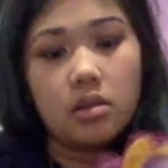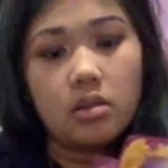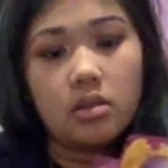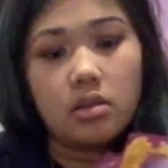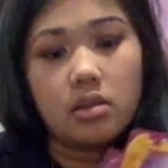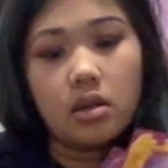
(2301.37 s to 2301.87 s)

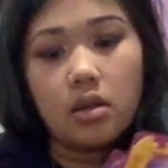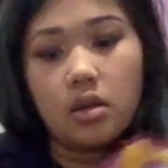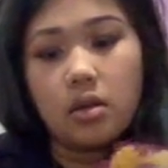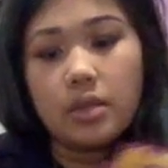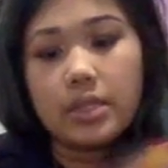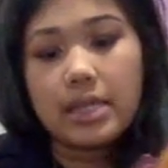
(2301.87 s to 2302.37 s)

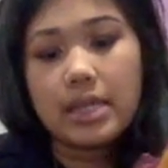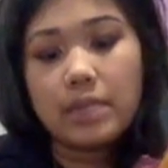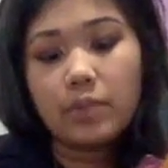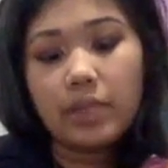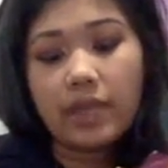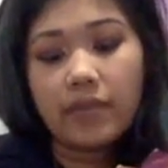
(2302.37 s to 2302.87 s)
So it
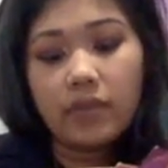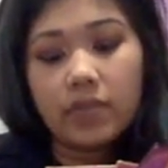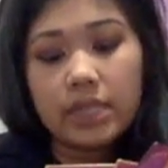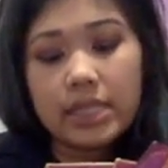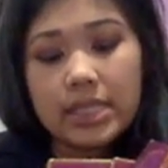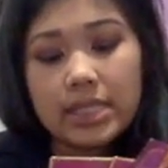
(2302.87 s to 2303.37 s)
says
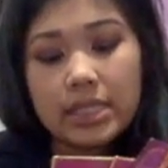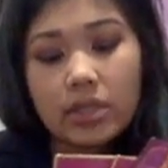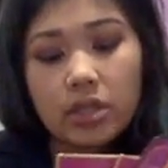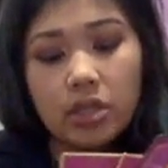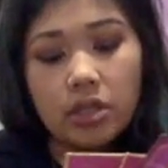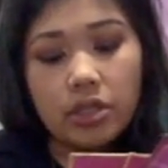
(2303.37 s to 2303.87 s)
playfulness,
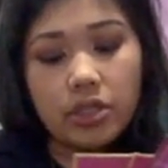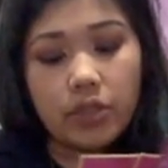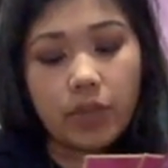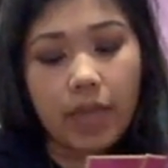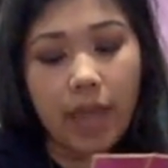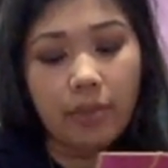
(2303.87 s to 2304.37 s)
to
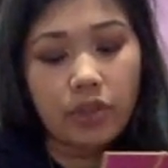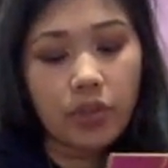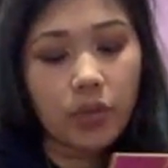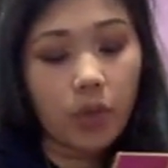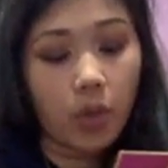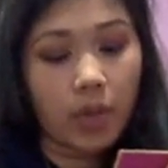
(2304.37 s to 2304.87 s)

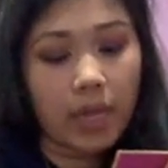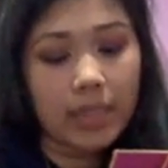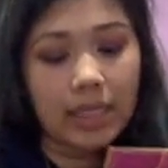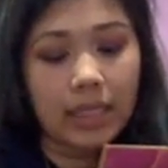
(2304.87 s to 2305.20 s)
recapture romance,